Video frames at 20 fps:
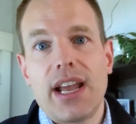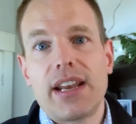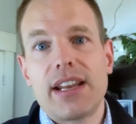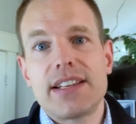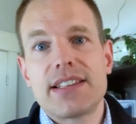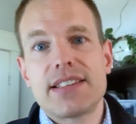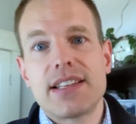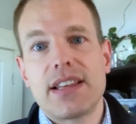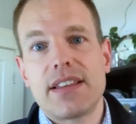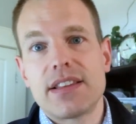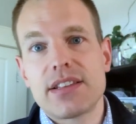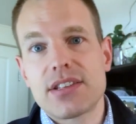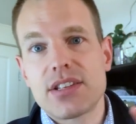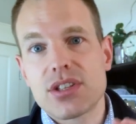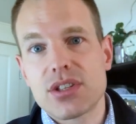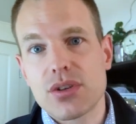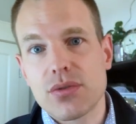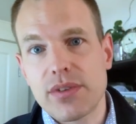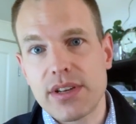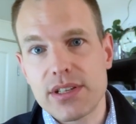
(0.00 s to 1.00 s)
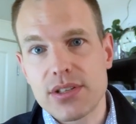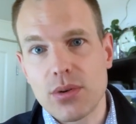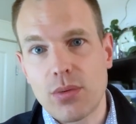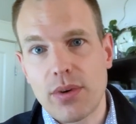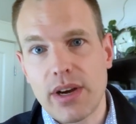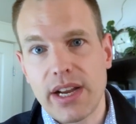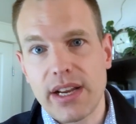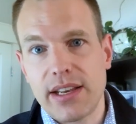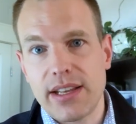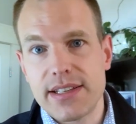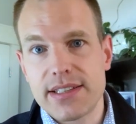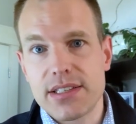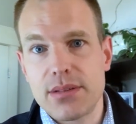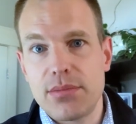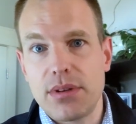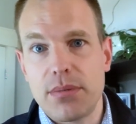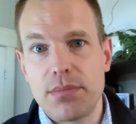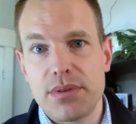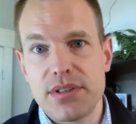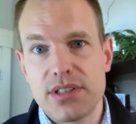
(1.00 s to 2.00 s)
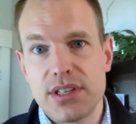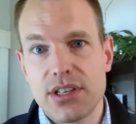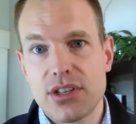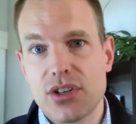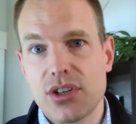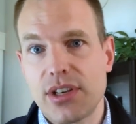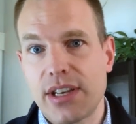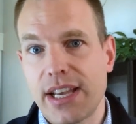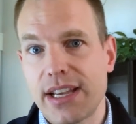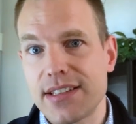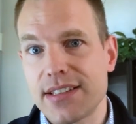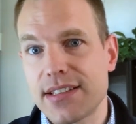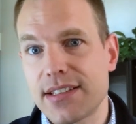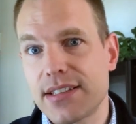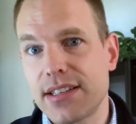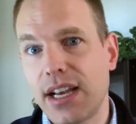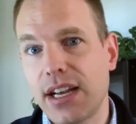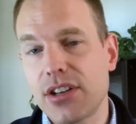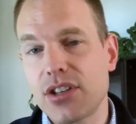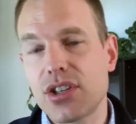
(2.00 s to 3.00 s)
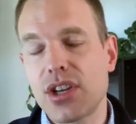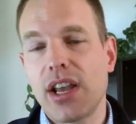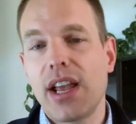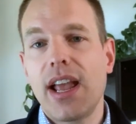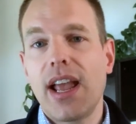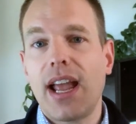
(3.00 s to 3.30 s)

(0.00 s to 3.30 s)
And I say, this is the reason why it needs to be positioned as such.